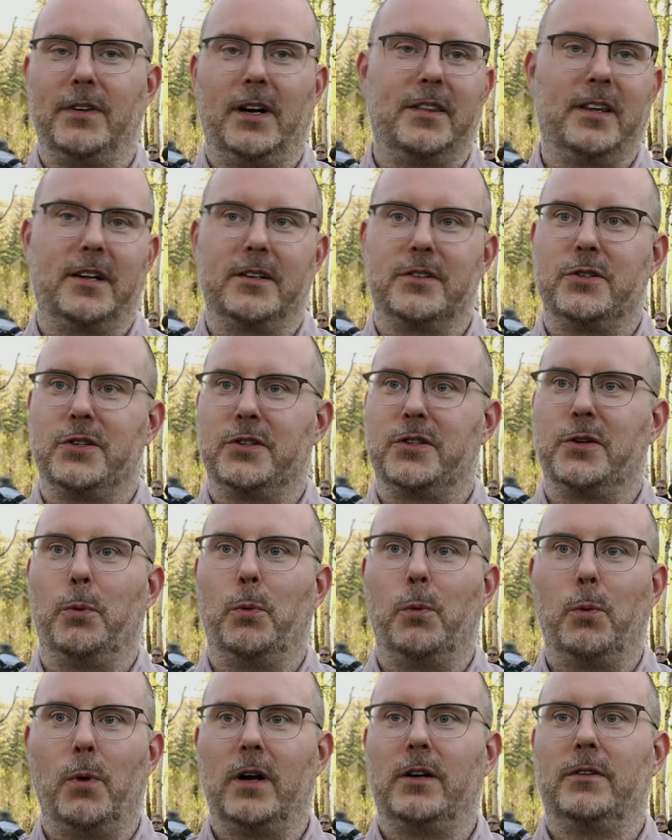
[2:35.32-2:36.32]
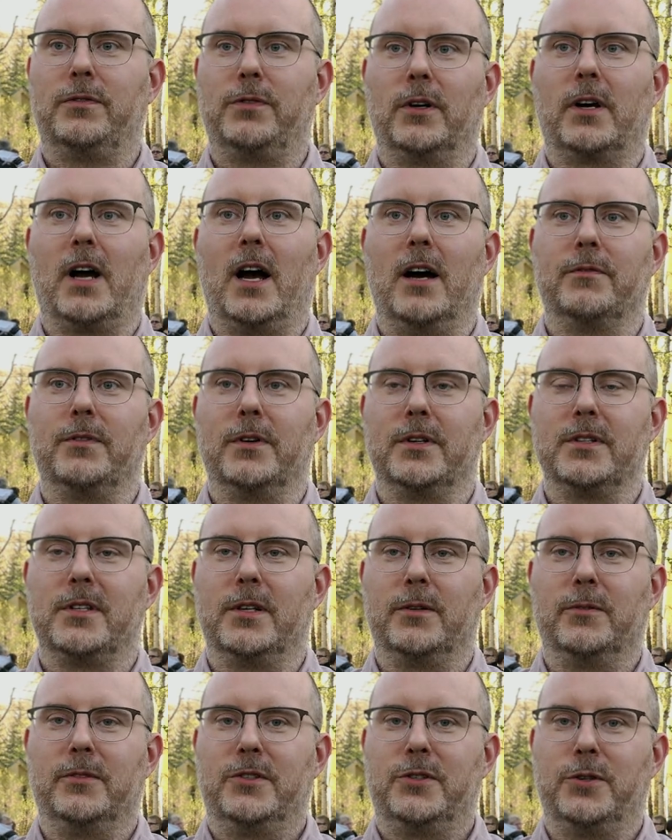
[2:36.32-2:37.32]
I think it's just a wonderful conference
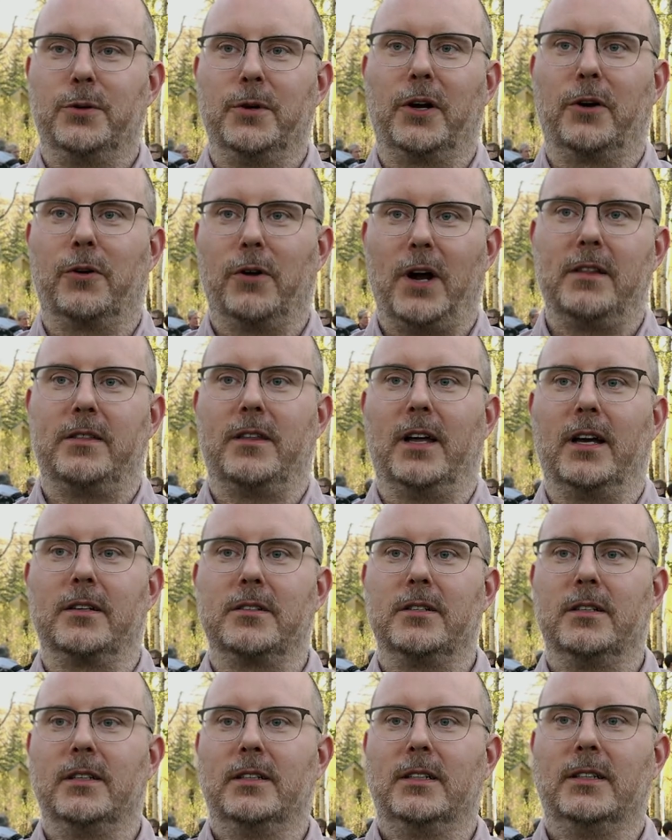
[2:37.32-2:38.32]
that's doing great things.